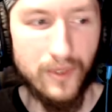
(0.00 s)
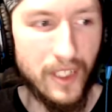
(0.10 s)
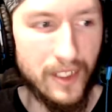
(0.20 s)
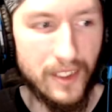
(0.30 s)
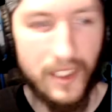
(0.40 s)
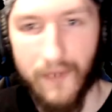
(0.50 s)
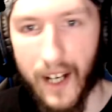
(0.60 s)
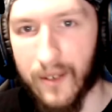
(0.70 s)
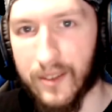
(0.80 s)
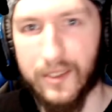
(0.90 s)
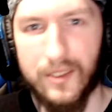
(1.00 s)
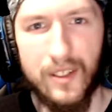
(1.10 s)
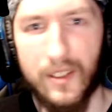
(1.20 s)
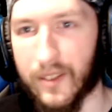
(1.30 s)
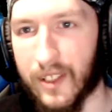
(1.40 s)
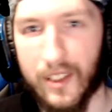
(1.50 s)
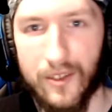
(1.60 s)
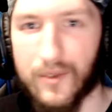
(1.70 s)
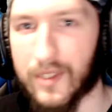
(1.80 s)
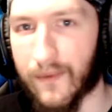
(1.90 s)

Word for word: get the T virus so he can use